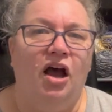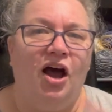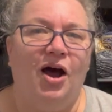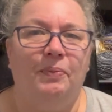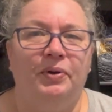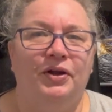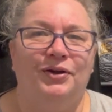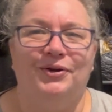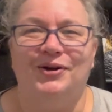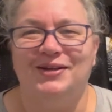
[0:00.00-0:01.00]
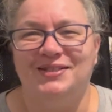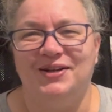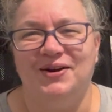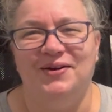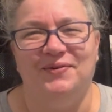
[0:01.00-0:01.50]
I'll put it across
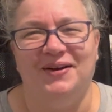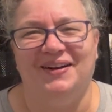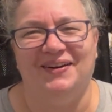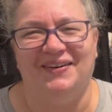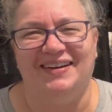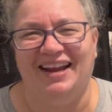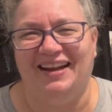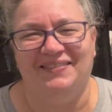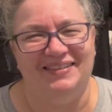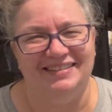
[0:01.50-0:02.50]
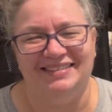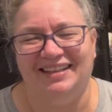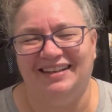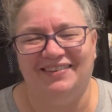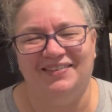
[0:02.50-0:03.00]
here what her name is,
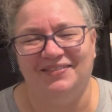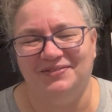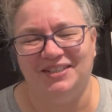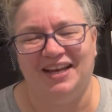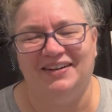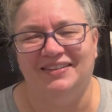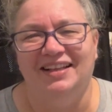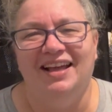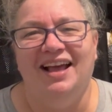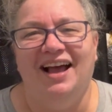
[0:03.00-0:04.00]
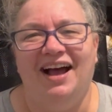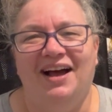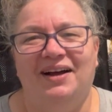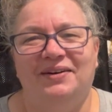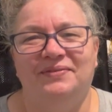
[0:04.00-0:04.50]
her channel.
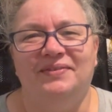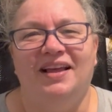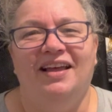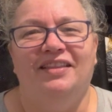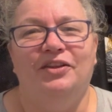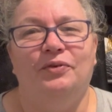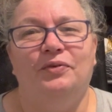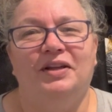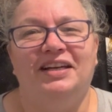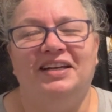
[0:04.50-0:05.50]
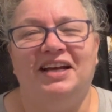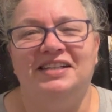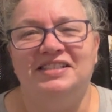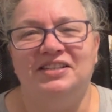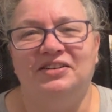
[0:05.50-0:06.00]
They're really
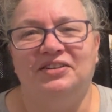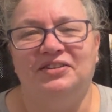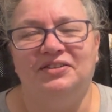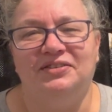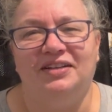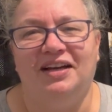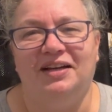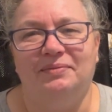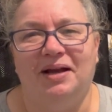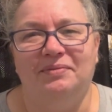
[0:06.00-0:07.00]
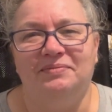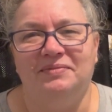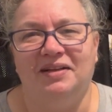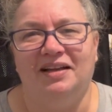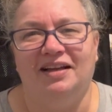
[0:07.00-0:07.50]
nice. They're
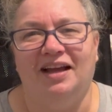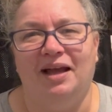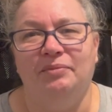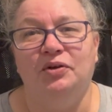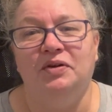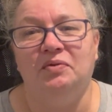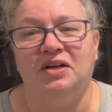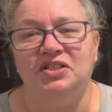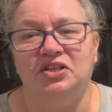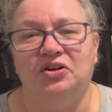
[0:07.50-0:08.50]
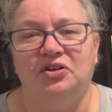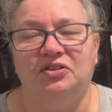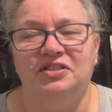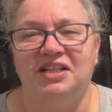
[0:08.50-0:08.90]
I'm new at watching hers.